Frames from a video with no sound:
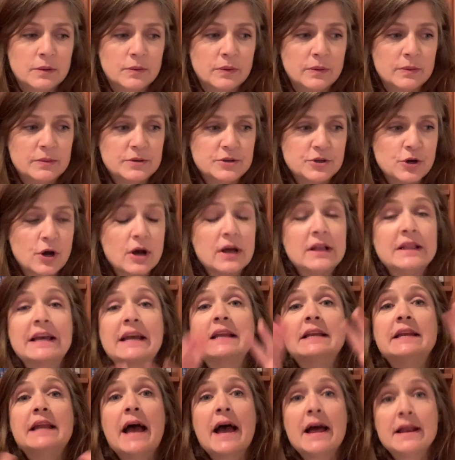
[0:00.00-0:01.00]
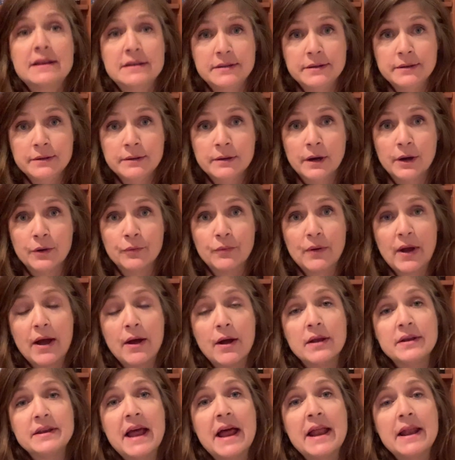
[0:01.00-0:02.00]
what do you call it? Like a net
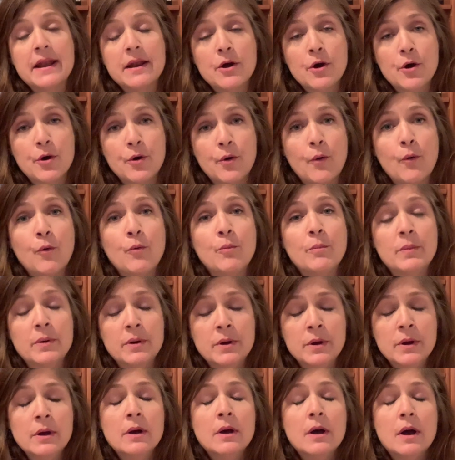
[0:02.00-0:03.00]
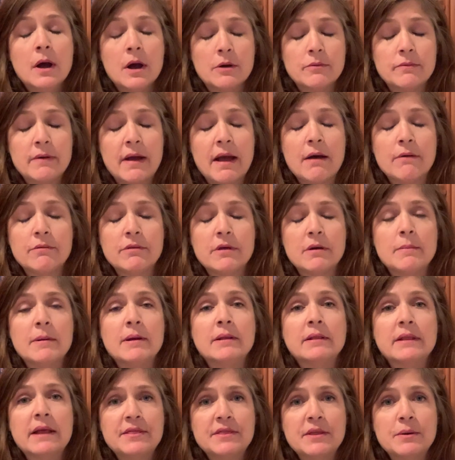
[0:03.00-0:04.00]
around, a net home around them,
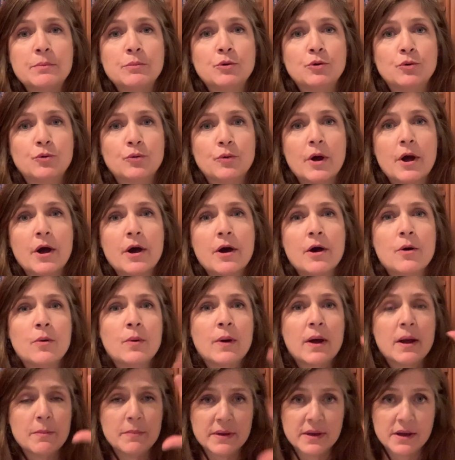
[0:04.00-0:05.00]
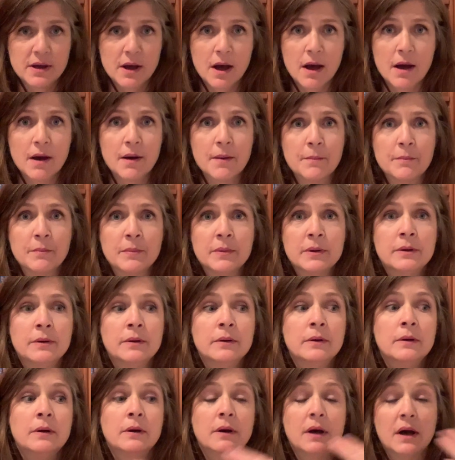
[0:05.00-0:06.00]
and let them grow and become
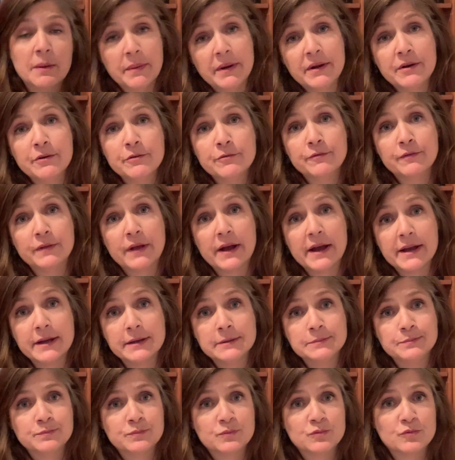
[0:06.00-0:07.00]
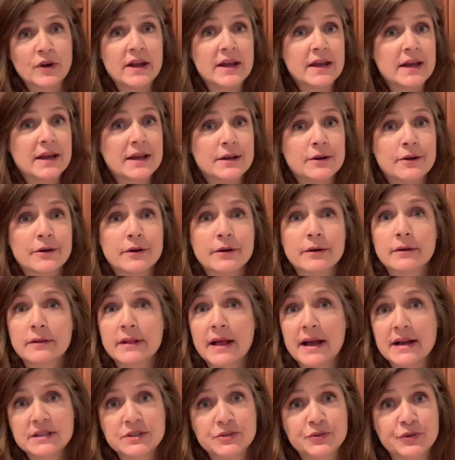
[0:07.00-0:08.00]
a butterfly right in our
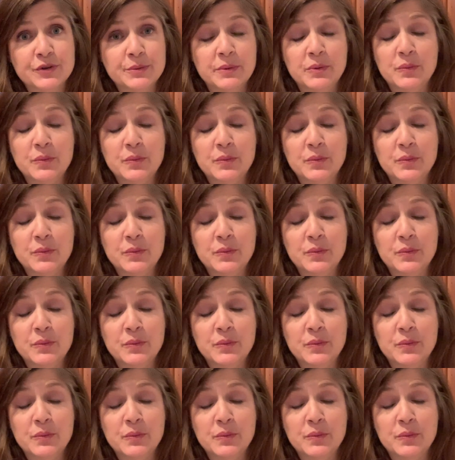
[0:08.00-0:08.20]
classroom.